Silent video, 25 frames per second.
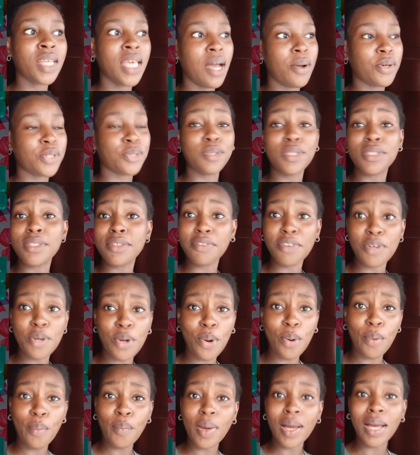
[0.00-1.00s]
I was supposed to
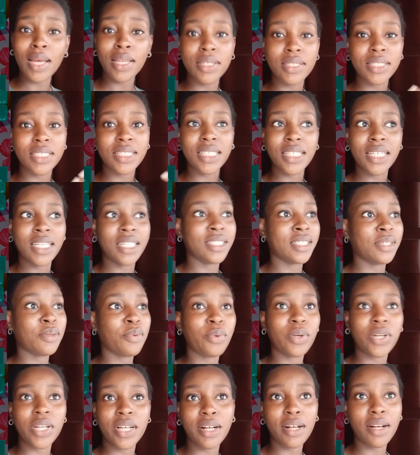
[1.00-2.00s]
film and it didn't
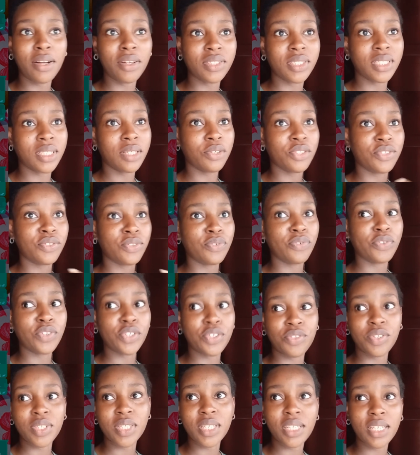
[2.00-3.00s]
work out and I was so
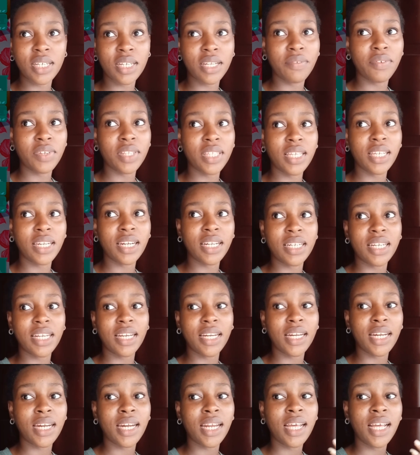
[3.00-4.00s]
frustrated and everything and
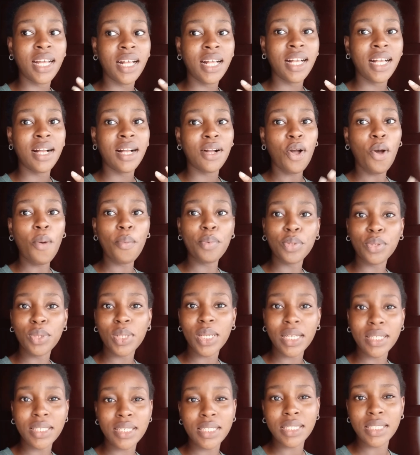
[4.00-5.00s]
then coming
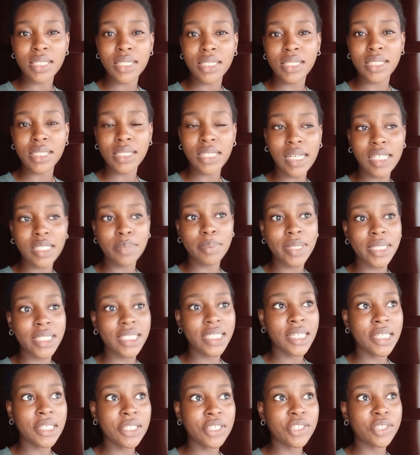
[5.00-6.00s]
online to see this text
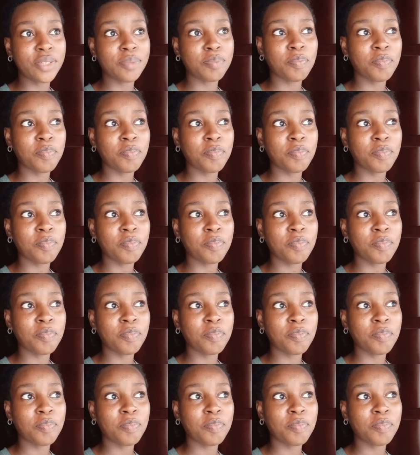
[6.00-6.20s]
message